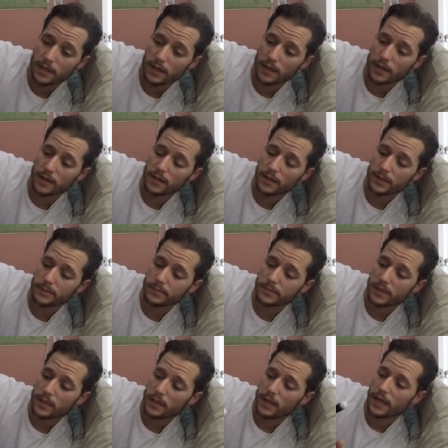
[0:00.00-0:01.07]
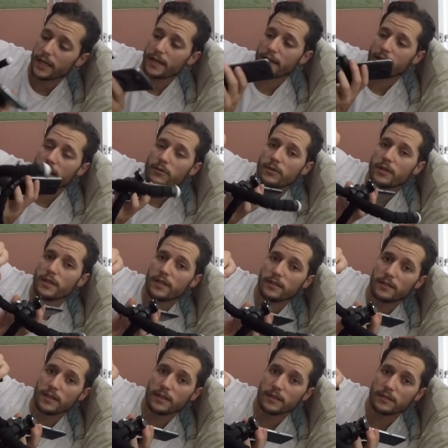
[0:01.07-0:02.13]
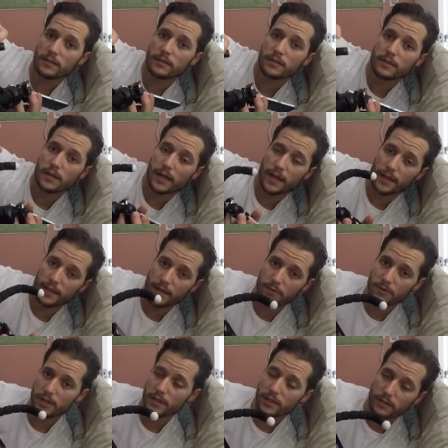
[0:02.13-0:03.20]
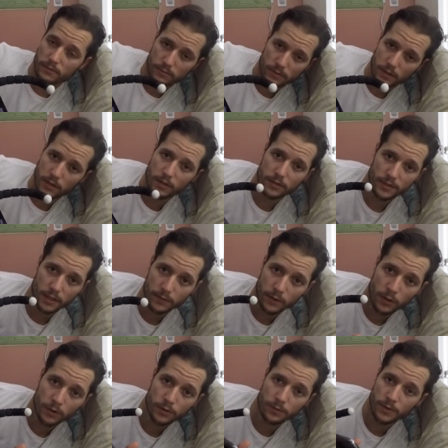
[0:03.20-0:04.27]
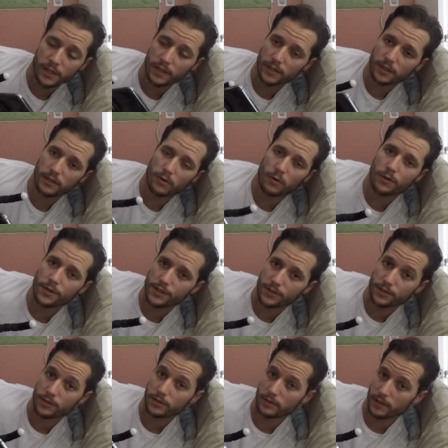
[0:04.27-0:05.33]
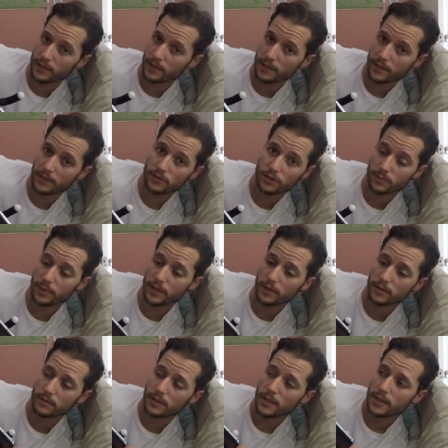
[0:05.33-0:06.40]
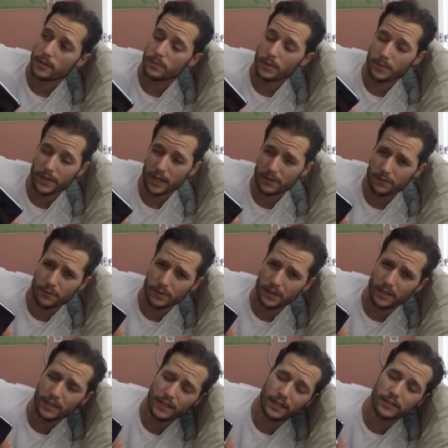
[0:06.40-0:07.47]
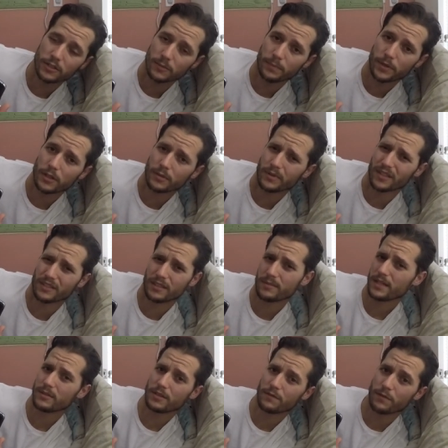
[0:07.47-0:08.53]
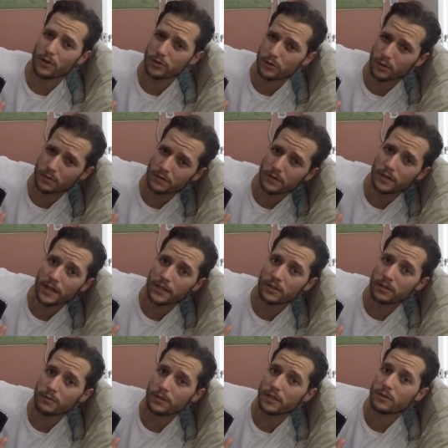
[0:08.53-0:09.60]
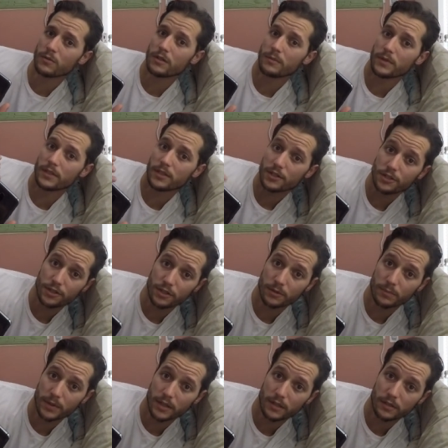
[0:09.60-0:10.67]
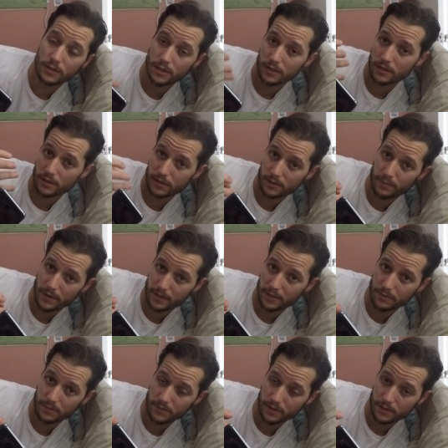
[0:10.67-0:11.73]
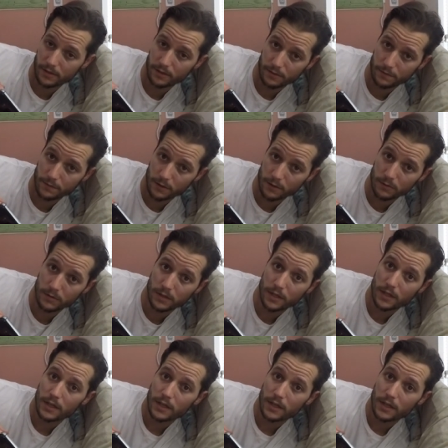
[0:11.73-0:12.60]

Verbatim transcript: um, and I got one of these things and they really, you know, cell phone holder really good or you can just lean it against your pillow. But be careful with leaning against your pillow because sometimes it falls over and you don't really want to be touching your pillow, your, your, your, your, your phone